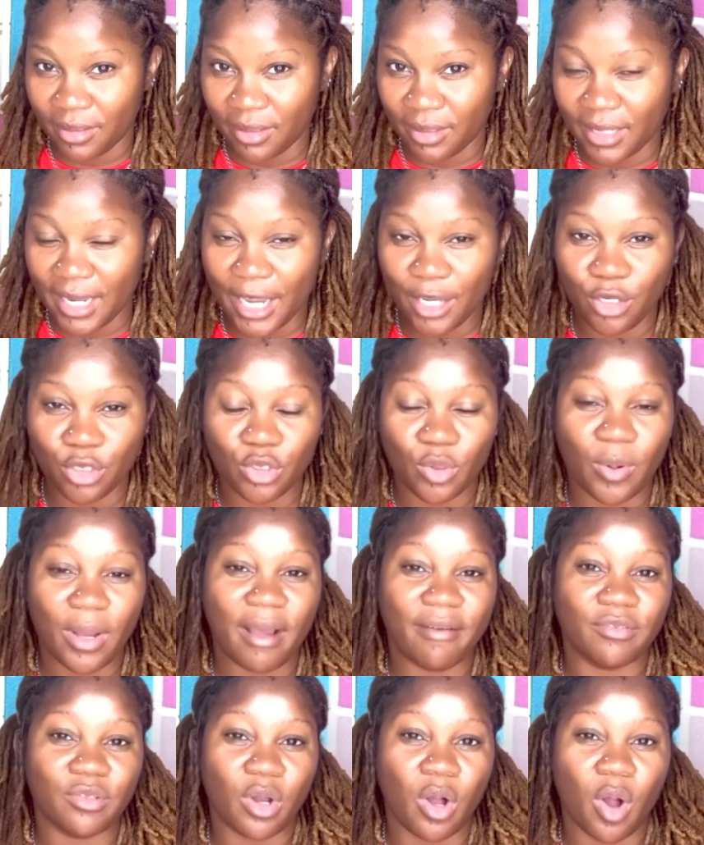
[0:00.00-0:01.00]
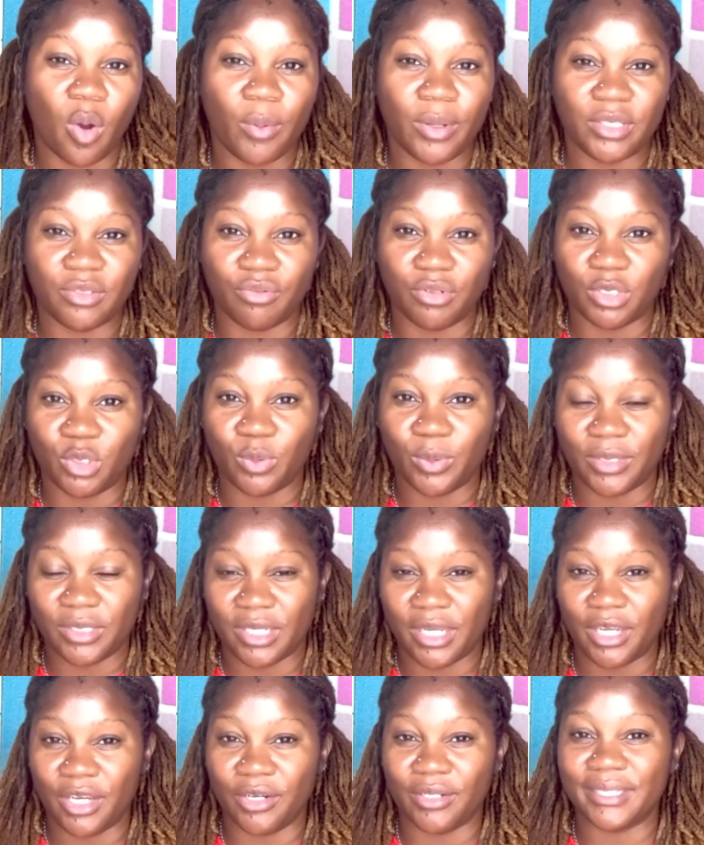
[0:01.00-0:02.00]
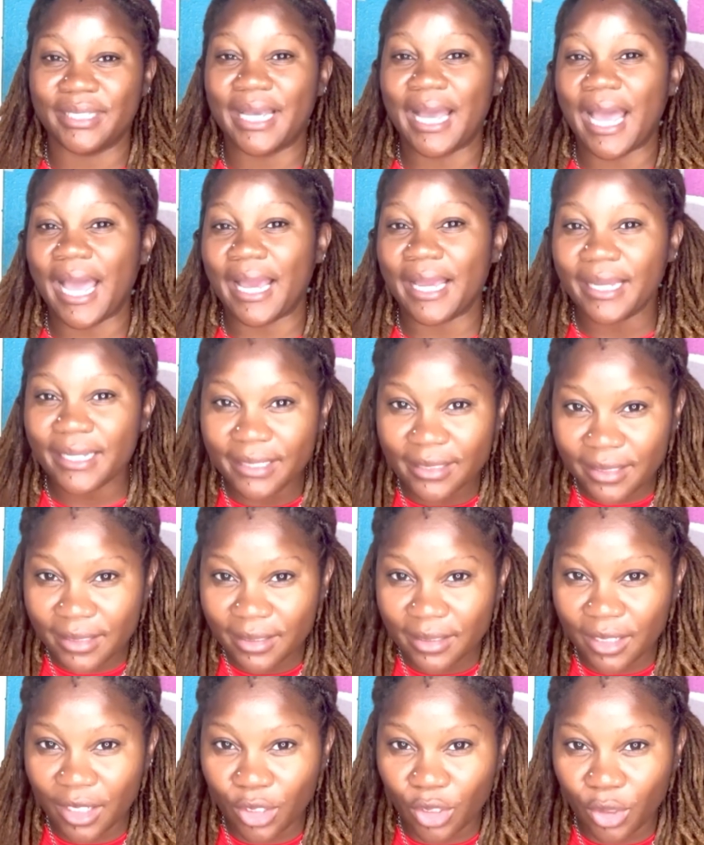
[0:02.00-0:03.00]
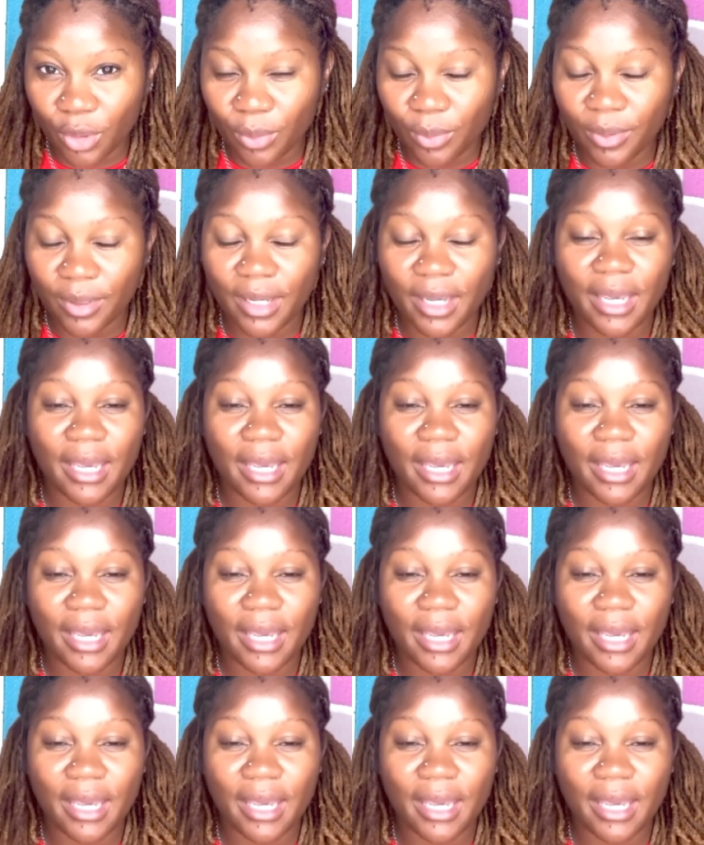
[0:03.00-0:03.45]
that you don't have to always retwist the hair tight, you know.